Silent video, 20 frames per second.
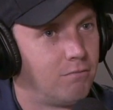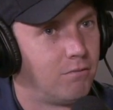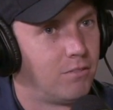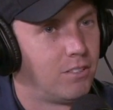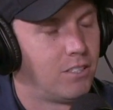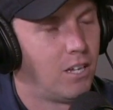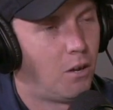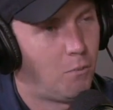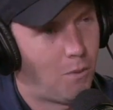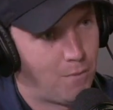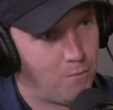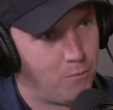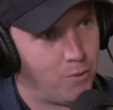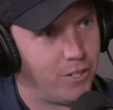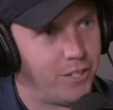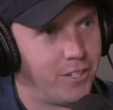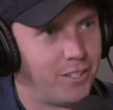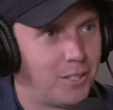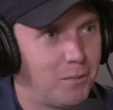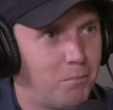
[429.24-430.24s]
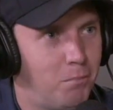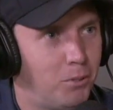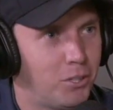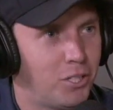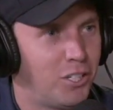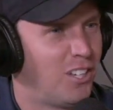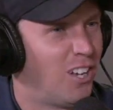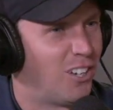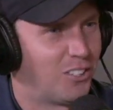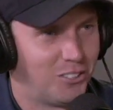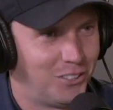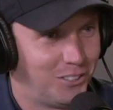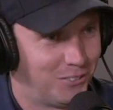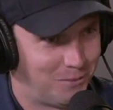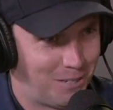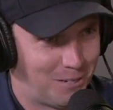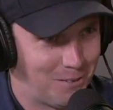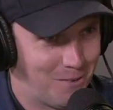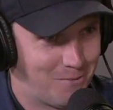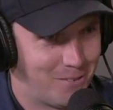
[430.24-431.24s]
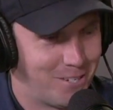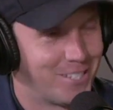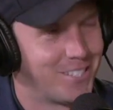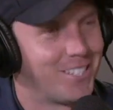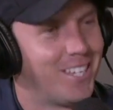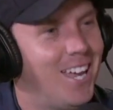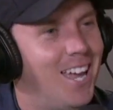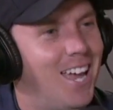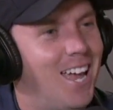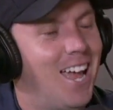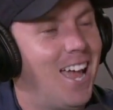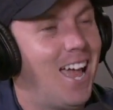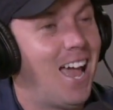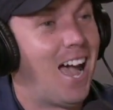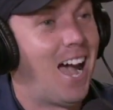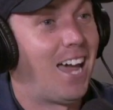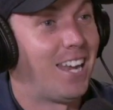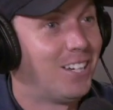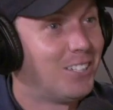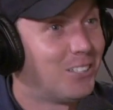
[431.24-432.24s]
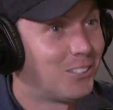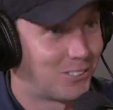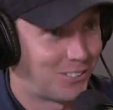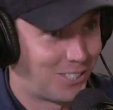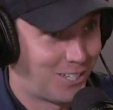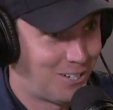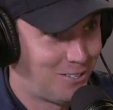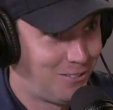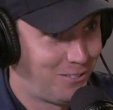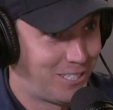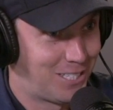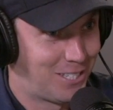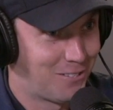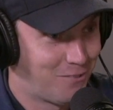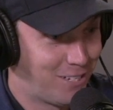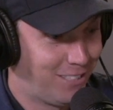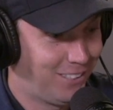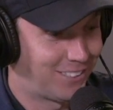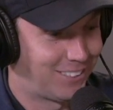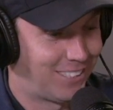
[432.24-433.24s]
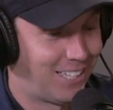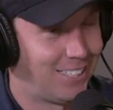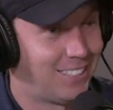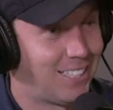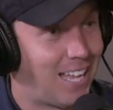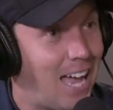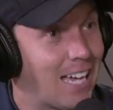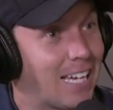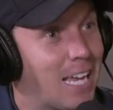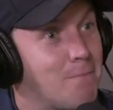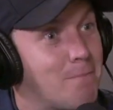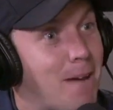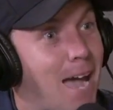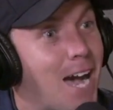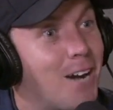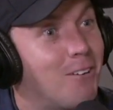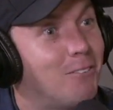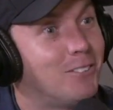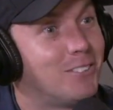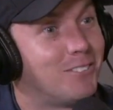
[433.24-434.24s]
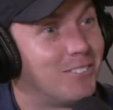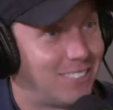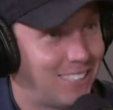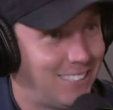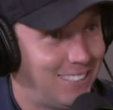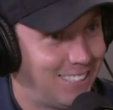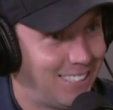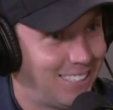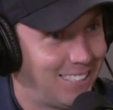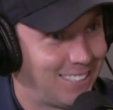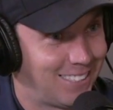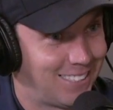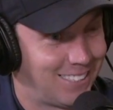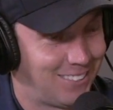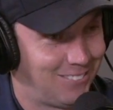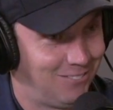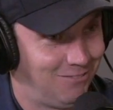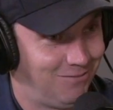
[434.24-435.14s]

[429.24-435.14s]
Not Wentworth, but you're not good enough to play Wentworth. And also, this is the real sale. I get £1 for selling this.